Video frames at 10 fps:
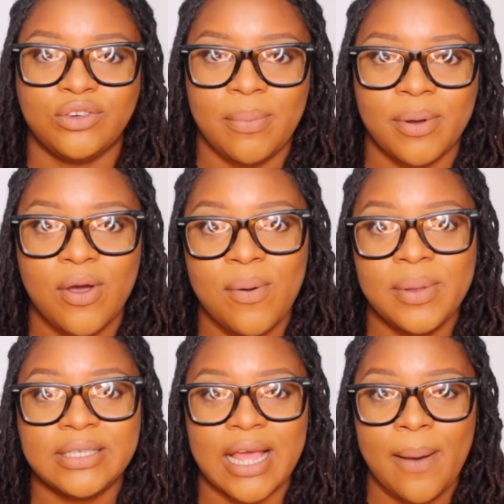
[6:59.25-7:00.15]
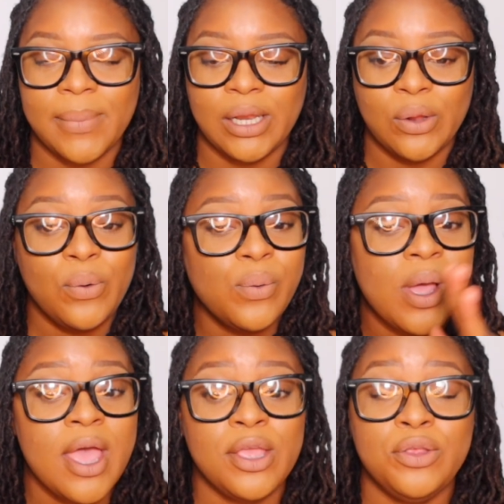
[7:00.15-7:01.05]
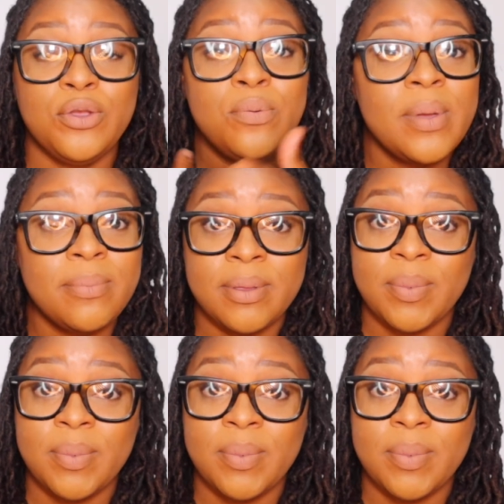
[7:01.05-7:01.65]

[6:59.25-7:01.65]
drop a comment down below. You may be